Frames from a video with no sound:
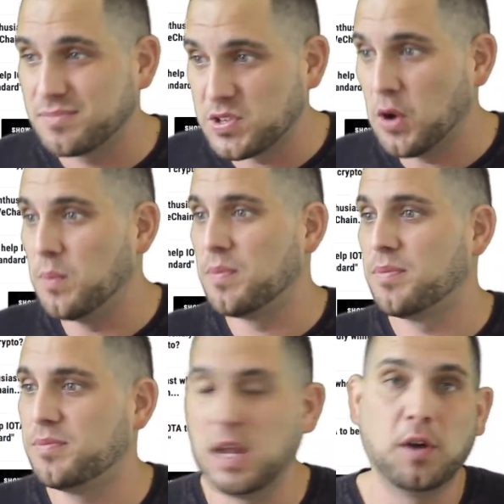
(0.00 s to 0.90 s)
So
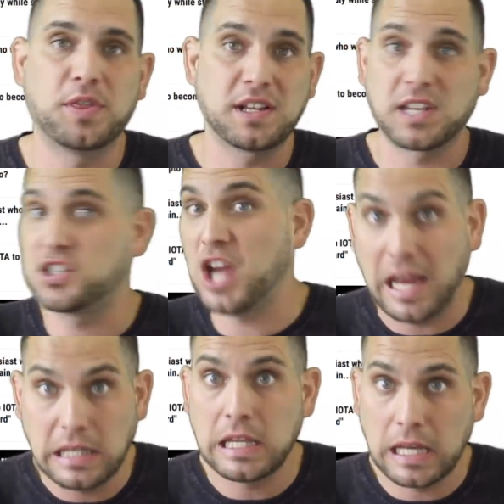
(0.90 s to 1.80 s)
you know, things like
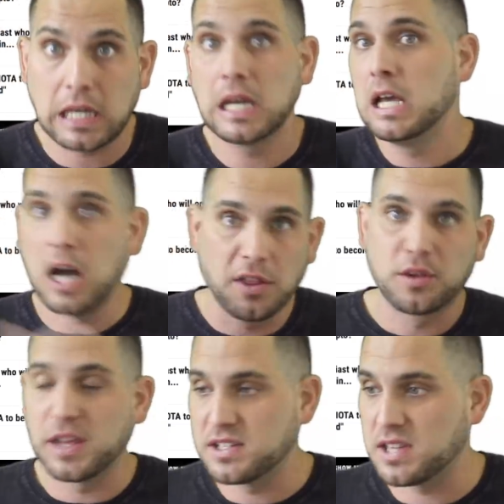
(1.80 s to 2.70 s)
Chainlink,
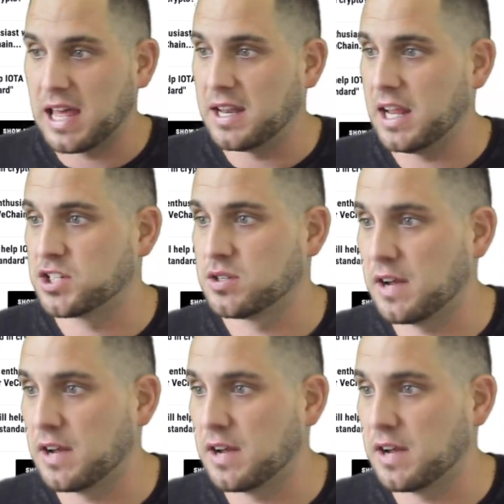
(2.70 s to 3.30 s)
other things of that nature,